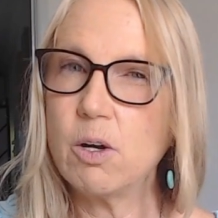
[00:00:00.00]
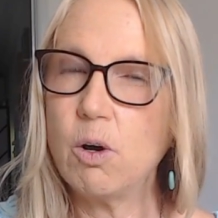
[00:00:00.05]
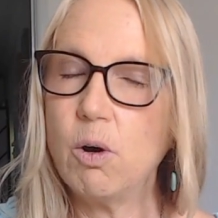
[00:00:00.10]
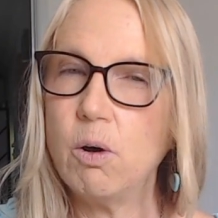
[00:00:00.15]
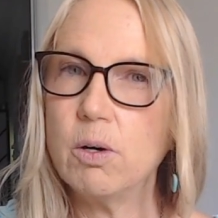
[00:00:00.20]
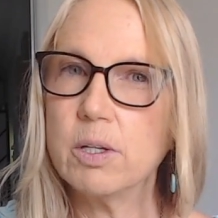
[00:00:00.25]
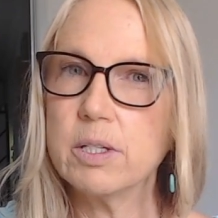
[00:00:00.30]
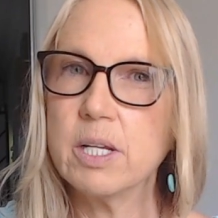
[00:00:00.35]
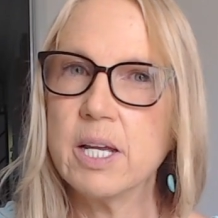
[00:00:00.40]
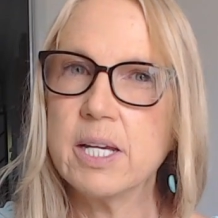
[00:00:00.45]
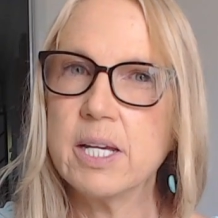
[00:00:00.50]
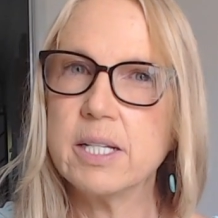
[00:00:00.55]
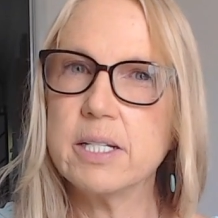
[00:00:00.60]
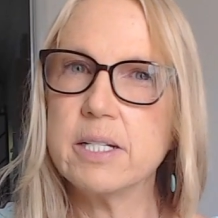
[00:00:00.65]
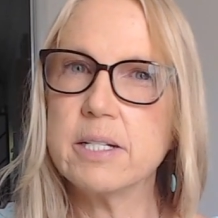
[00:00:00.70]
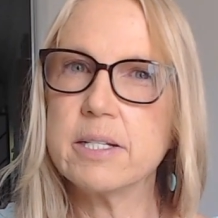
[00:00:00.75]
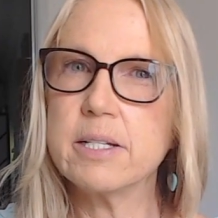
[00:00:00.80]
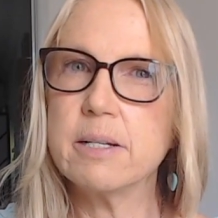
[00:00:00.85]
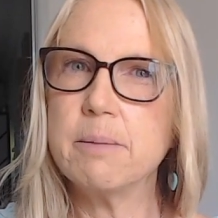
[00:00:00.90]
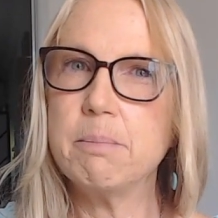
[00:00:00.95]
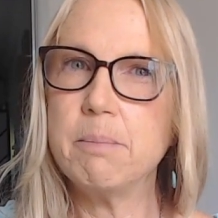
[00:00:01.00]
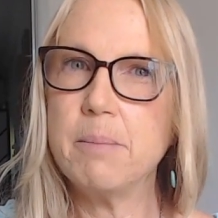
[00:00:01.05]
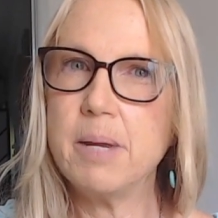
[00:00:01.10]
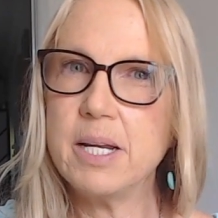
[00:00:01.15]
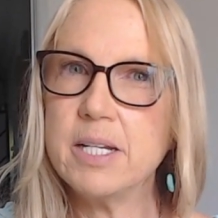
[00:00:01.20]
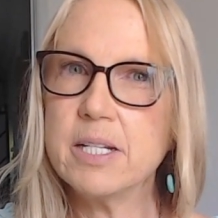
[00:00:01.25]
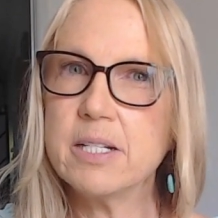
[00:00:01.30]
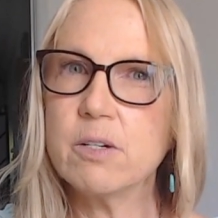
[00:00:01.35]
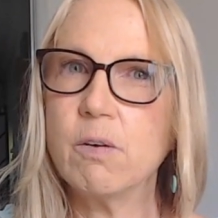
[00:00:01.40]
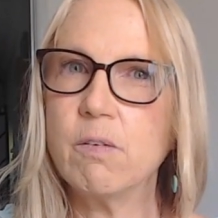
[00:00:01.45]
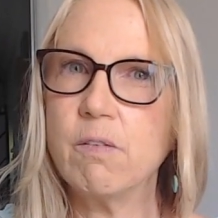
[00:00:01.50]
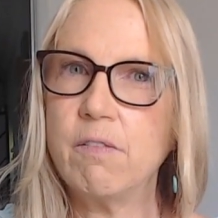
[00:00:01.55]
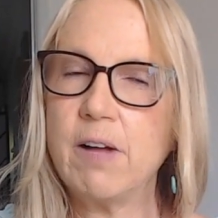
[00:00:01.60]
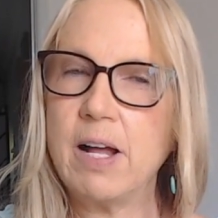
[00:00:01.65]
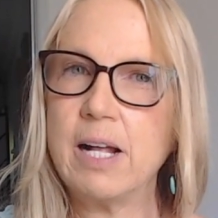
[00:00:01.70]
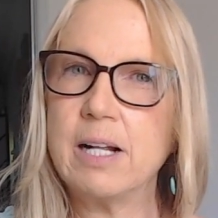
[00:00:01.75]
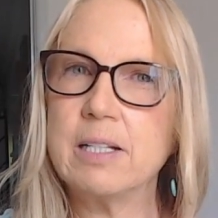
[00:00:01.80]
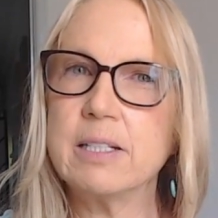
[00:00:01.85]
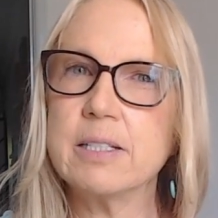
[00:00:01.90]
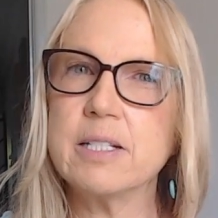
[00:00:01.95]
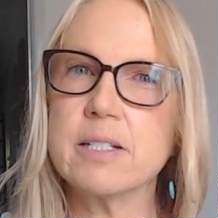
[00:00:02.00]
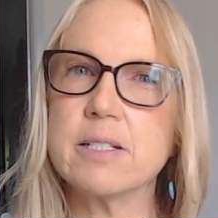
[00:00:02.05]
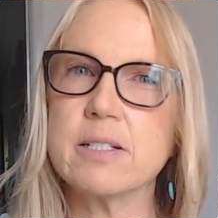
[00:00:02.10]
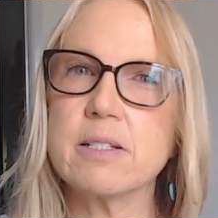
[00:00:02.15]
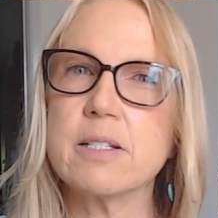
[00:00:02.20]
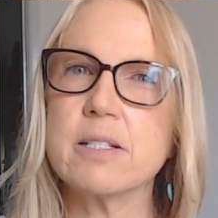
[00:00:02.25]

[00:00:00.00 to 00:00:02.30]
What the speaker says: on, is the medical failures,